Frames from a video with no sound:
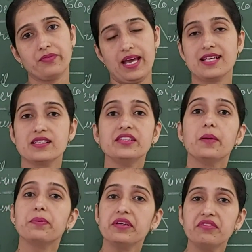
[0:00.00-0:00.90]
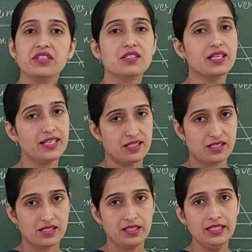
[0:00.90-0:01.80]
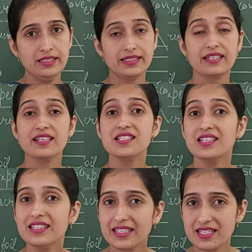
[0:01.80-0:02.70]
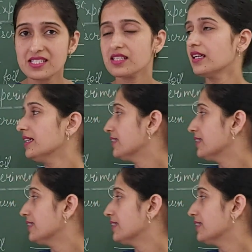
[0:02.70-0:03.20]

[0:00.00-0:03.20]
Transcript: as in the previous case. The reason is